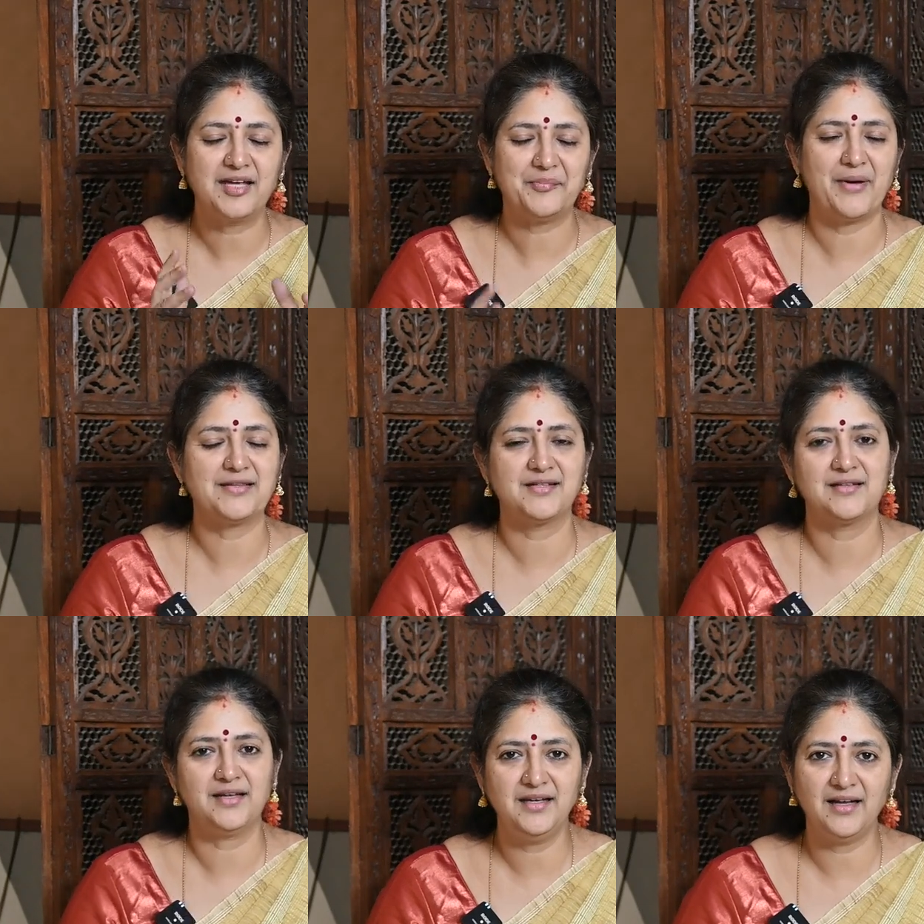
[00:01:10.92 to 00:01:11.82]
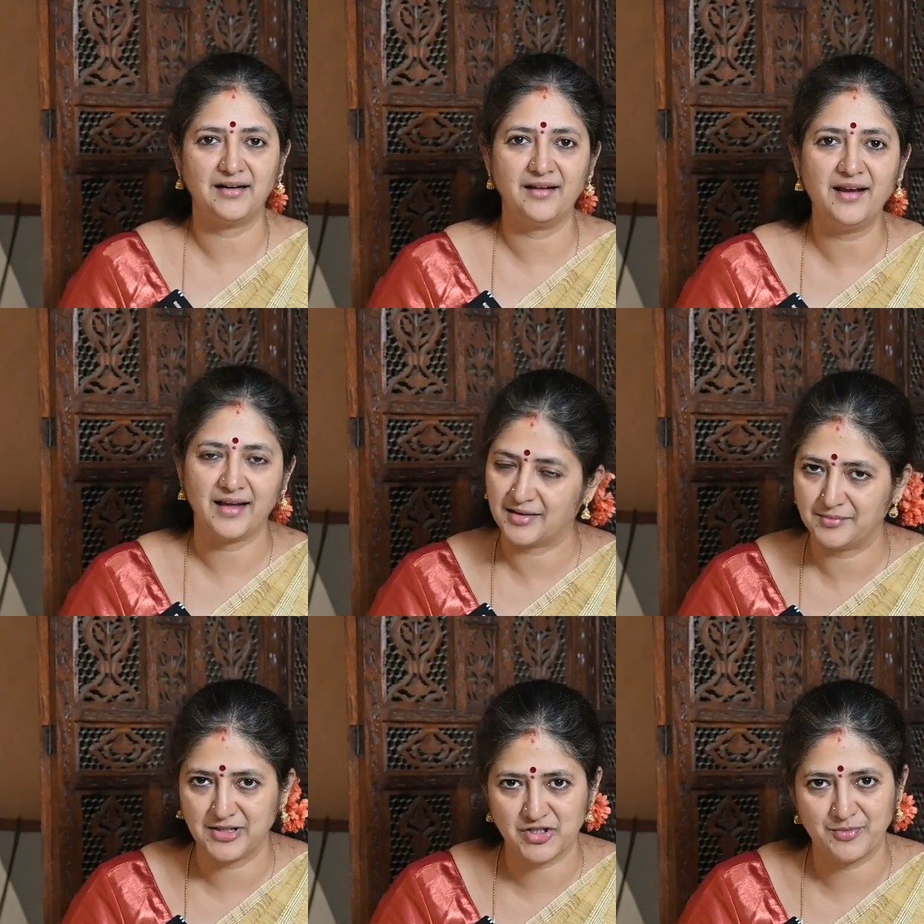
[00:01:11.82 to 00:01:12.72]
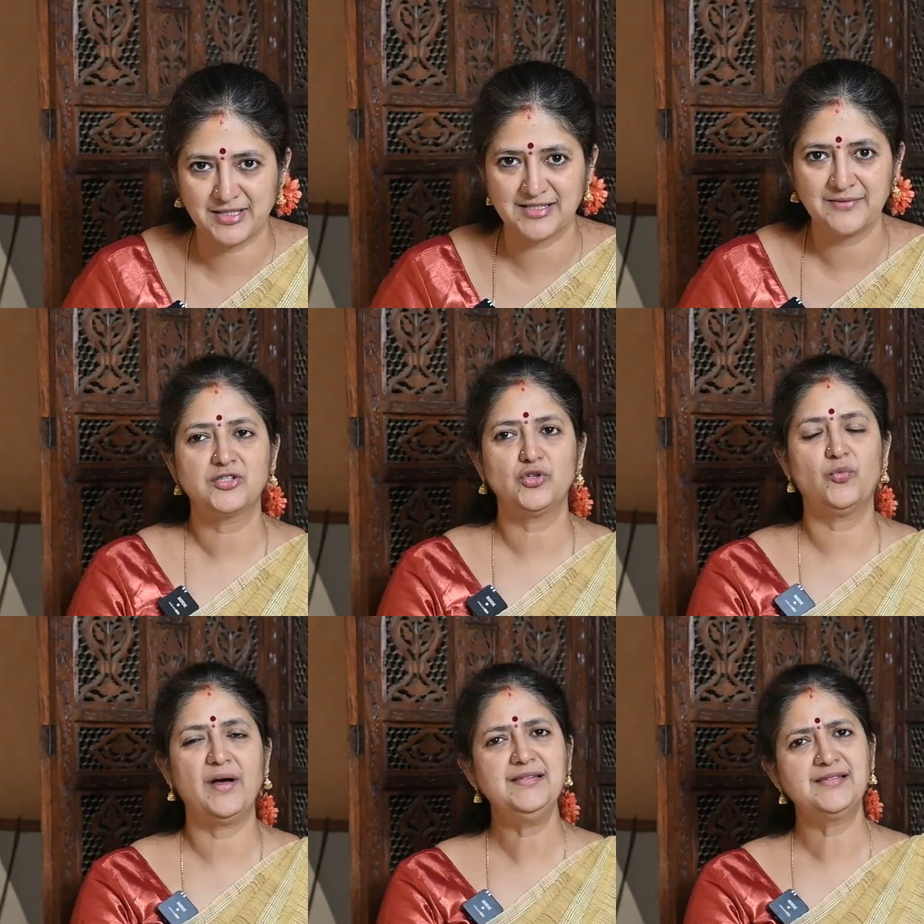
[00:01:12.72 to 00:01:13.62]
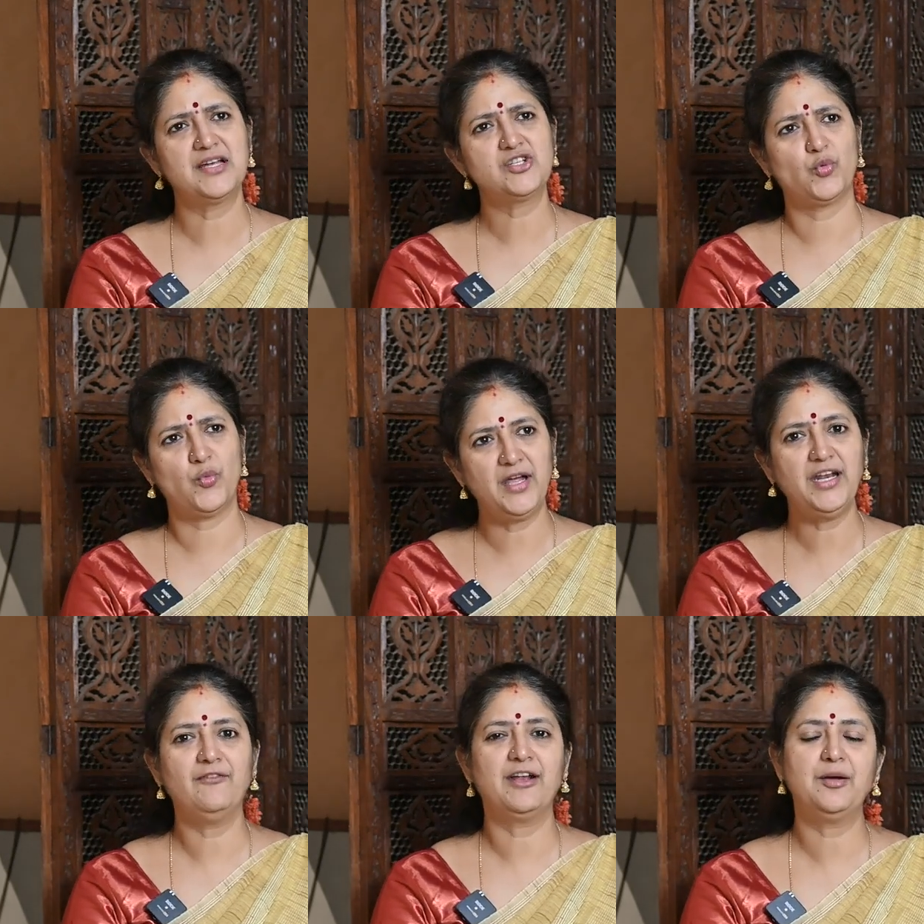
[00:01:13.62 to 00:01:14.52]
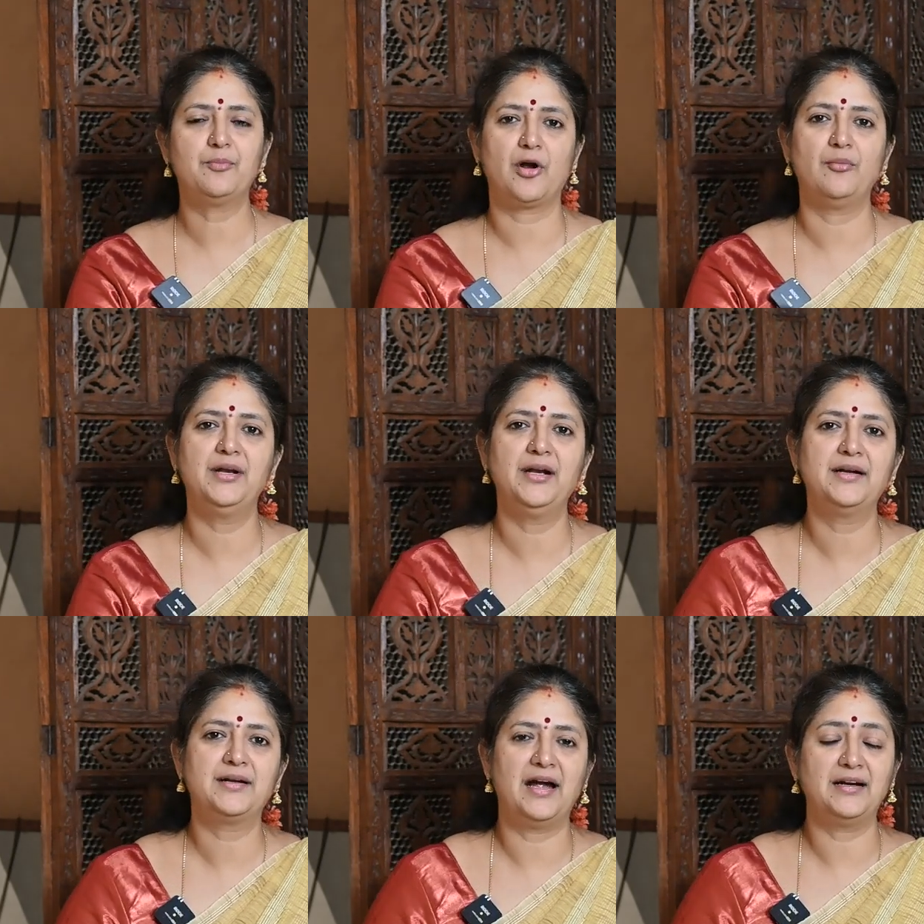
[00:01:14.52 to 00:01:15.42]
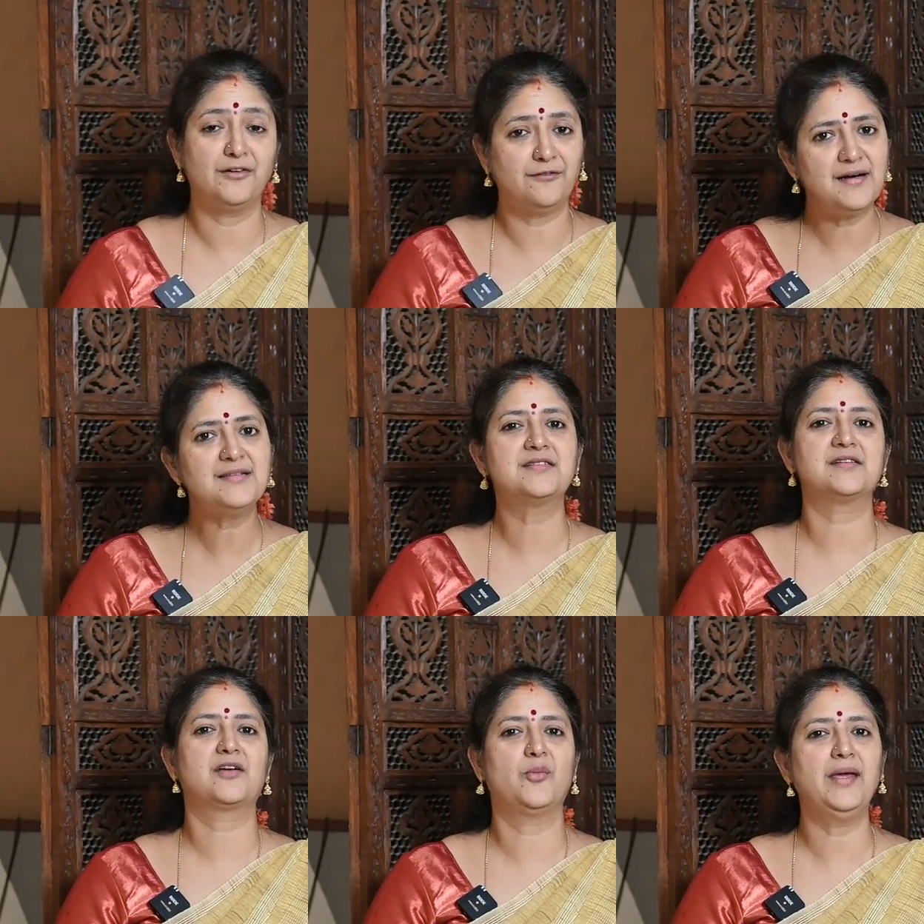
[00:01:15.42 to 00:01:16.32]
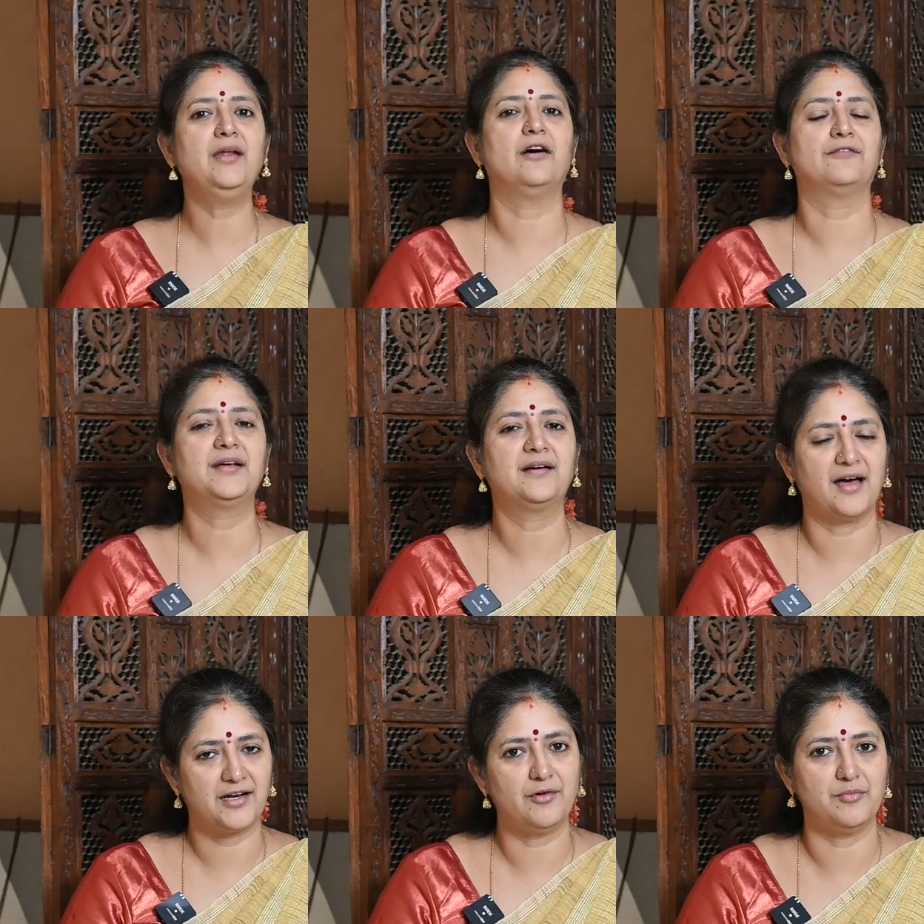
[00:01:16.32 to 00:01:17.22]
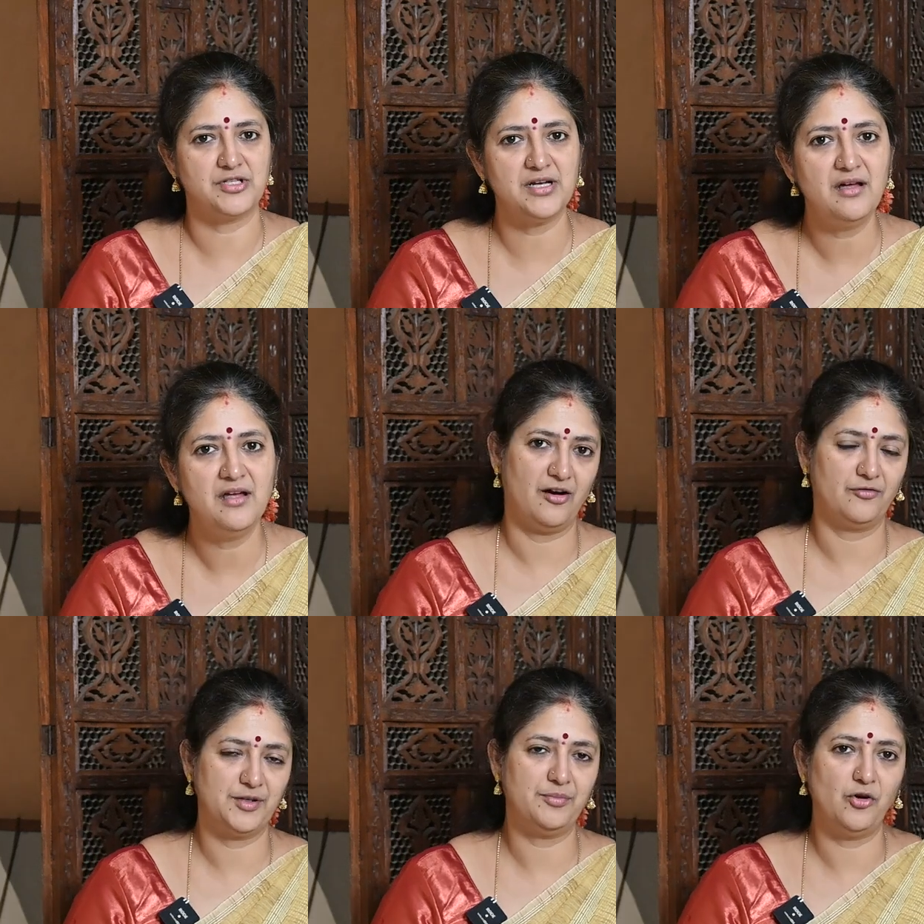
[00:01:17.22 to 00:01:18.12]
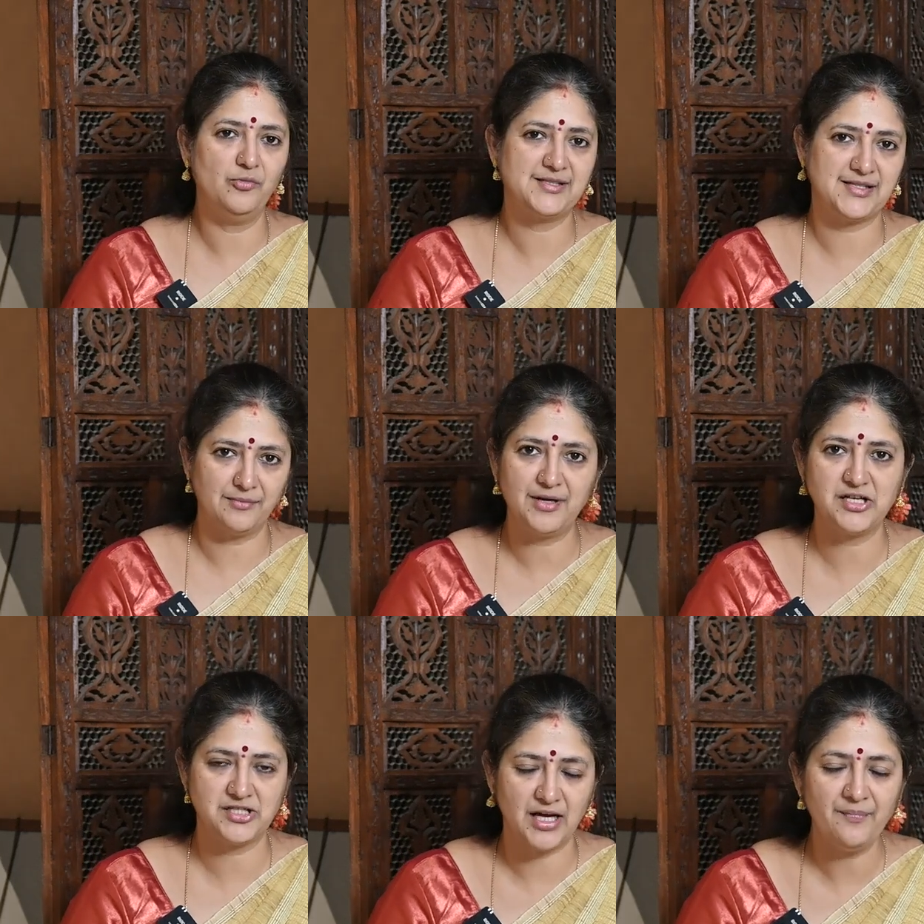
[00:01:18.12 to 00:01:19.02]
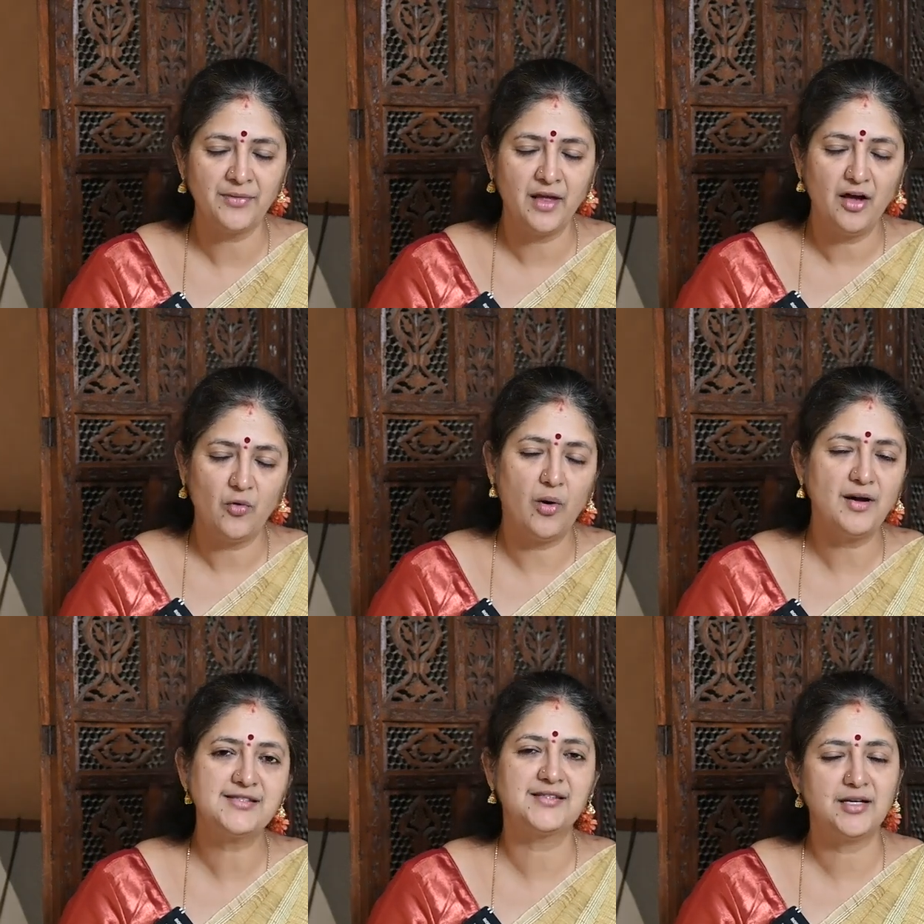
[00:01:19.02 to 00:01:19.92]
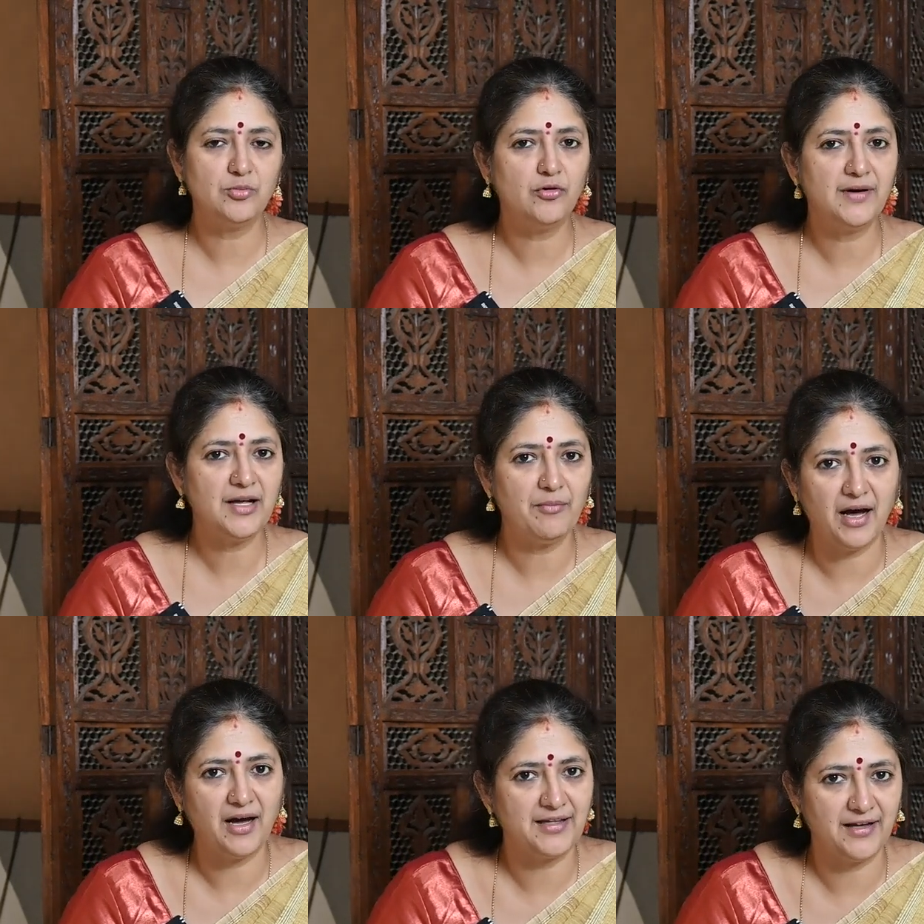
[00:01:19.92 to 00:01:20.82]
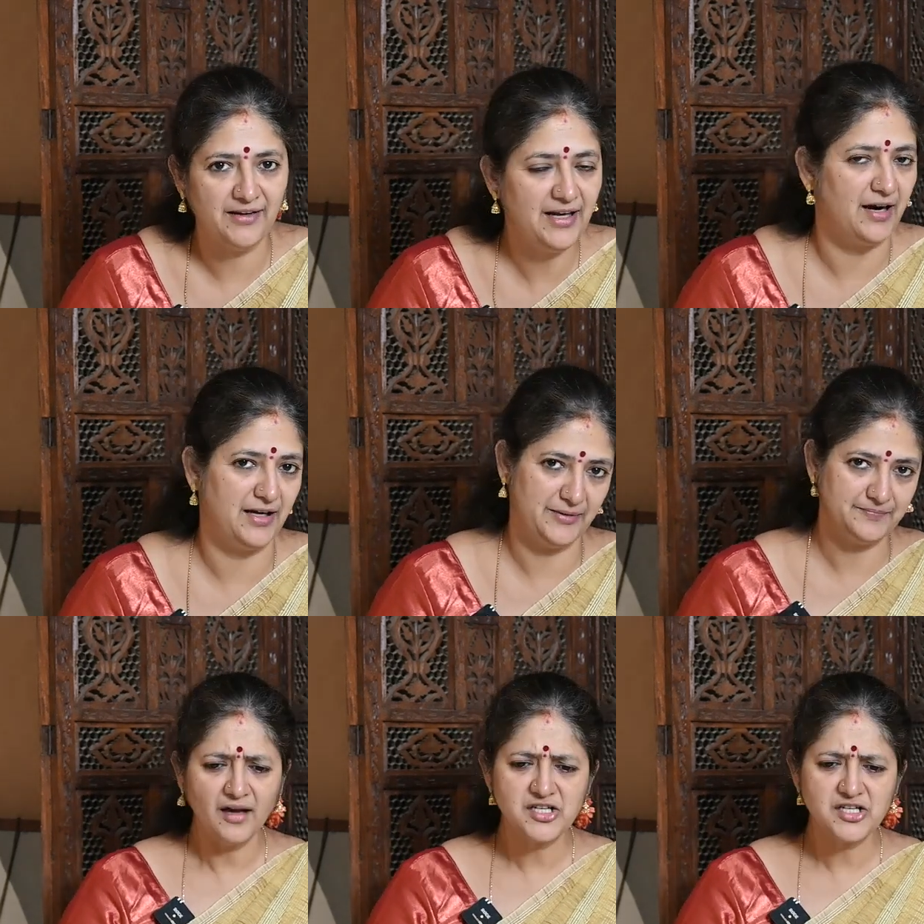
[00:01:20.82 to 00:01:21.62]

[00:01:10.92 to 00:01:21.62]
capacity and their accomplishments. So one such very, very prominent and the first queen of the Karavamsha, of the Bhauma Samrajya, was Tribhuvana Mahadevi Rani.